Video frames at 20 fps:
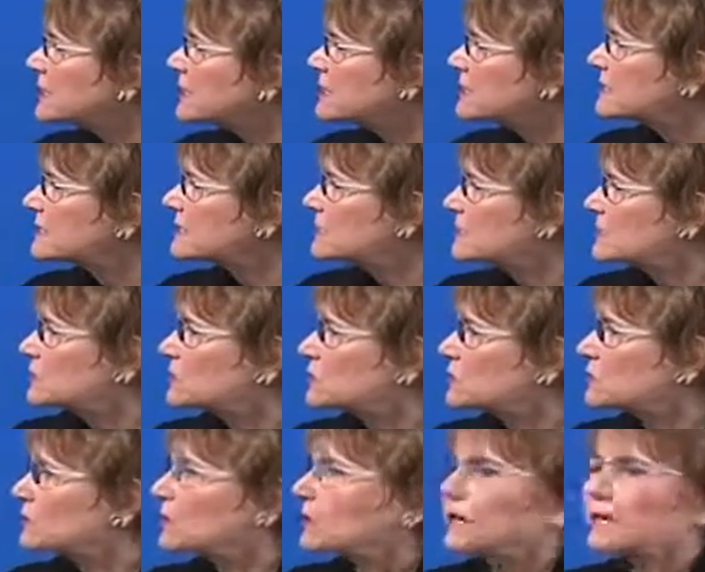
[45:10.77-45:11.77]
see the
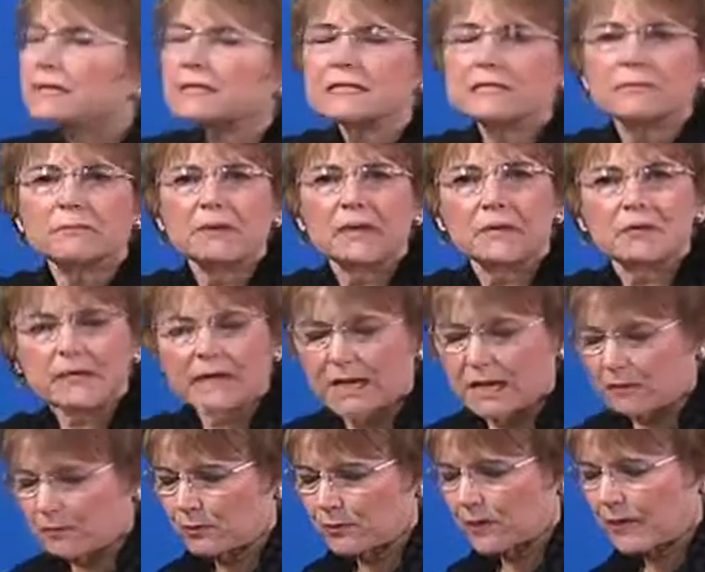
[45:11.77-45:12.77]
story is about
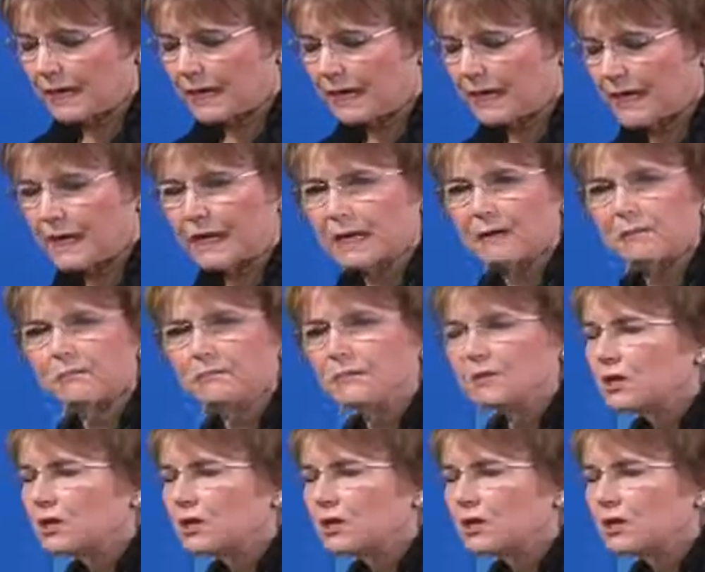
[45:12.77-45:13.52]
Abraham,